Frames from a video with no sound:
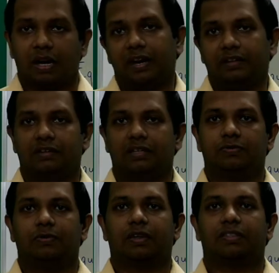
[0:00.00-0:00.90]
another thing
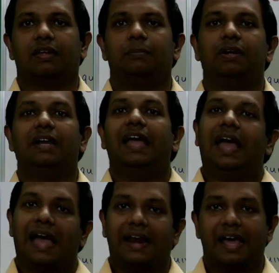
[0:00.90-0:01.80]
for example
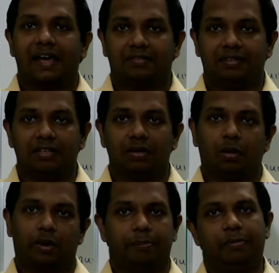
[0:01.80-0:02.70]
an acid
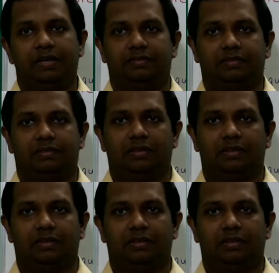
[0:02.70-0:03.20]
or a base